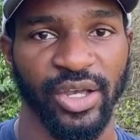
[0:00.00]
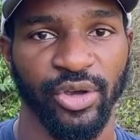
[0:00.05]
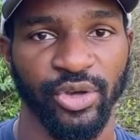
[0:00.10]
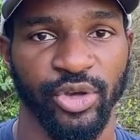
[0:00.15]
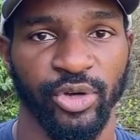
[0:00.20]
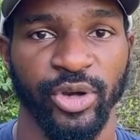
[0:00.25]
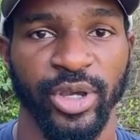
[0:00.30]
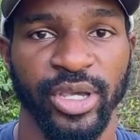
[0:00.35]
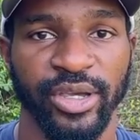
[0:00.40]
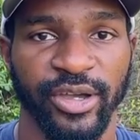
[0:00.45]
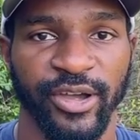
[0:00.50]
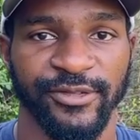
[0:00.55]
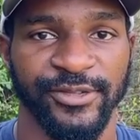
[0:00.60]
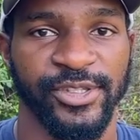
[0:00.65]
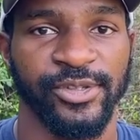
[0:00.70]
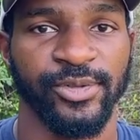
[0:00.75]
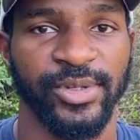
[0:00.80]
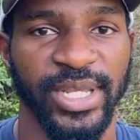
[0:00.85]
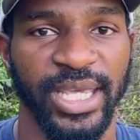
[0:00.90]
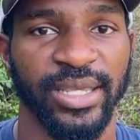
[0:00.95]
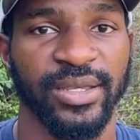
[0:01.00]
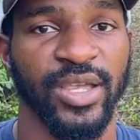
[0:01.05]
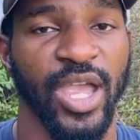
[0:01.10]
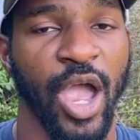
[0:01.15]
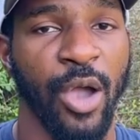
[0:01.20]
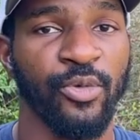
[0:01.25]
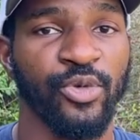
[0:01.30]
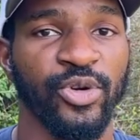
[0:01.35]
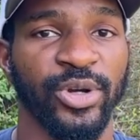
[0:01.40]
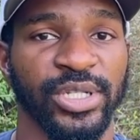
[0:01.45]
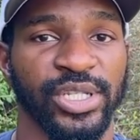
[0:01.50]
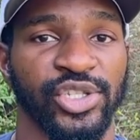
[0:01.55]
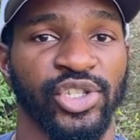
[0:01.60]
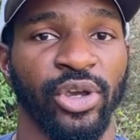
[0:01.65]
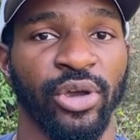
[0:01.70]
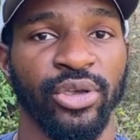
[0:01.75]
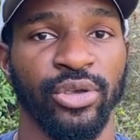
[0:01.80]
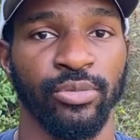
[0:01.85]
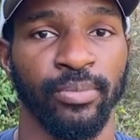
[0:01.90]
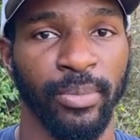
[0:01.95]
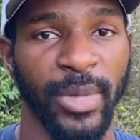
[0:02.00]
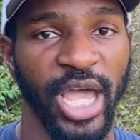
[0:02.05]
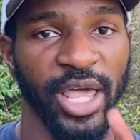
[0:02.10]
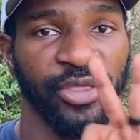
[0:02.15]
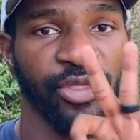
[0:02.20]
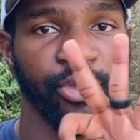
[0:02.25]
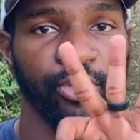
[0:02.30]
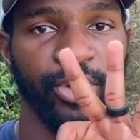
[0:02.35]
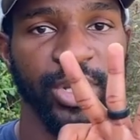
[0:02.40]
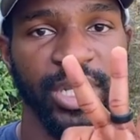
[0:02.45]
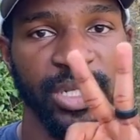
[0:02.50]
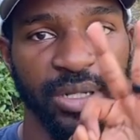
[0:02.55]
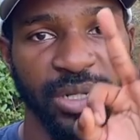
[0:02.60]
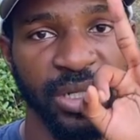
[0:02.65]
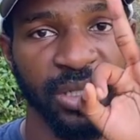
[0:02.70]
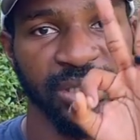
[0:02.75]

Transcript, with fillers: talk your ear off today. I'm going to show you my three